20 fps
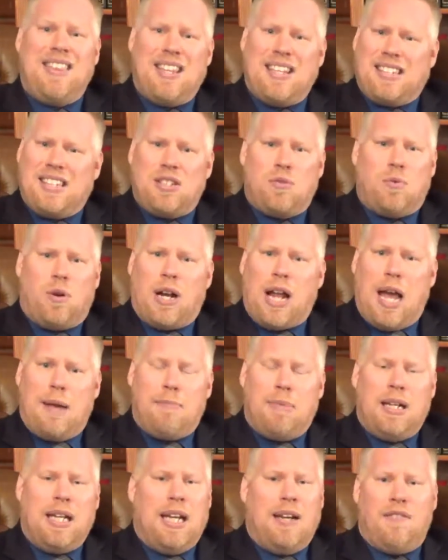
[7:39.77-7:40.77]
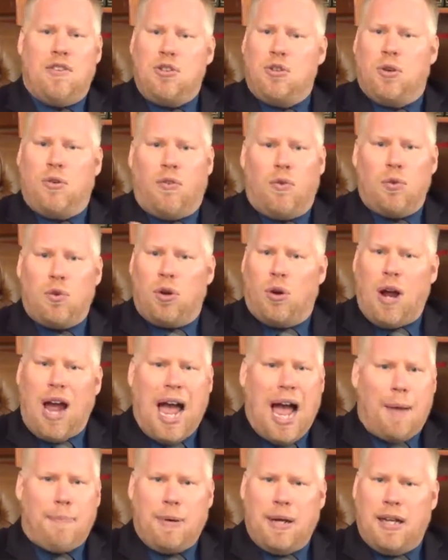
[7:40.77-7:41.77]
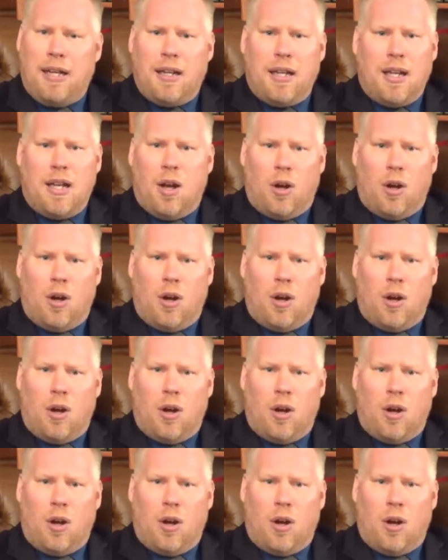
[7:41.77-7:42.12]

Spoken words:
this is what I believe, and you're happy,